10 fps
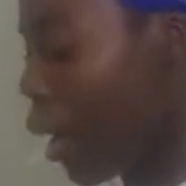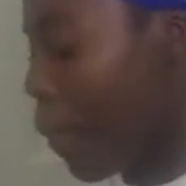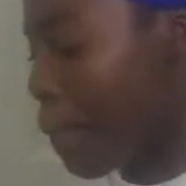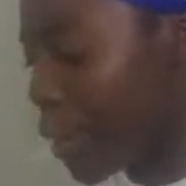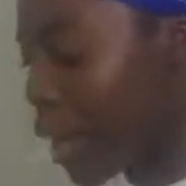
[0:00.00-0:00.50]

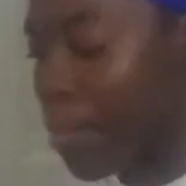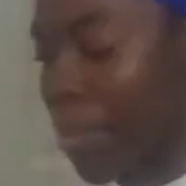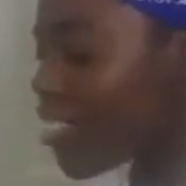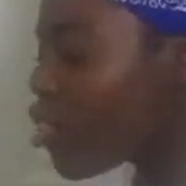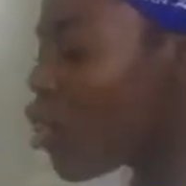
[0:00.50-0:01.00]
But
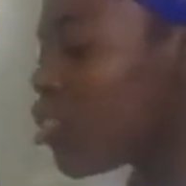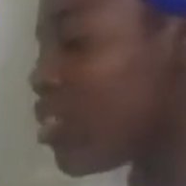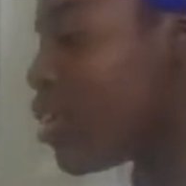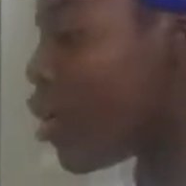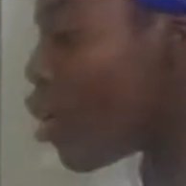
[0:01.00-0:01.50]
imagine going to
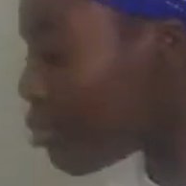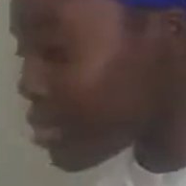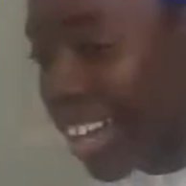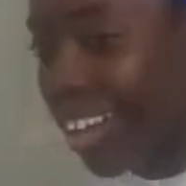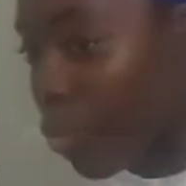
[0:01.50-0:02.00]
your
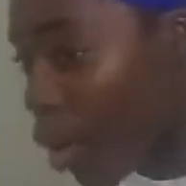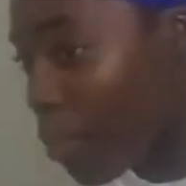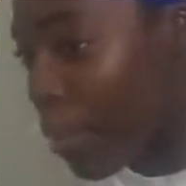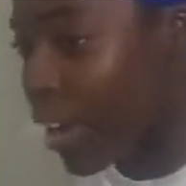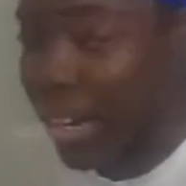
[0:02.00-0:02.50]
hometown
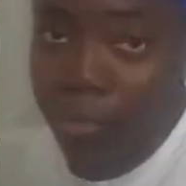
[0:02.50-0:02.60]
Walmart, and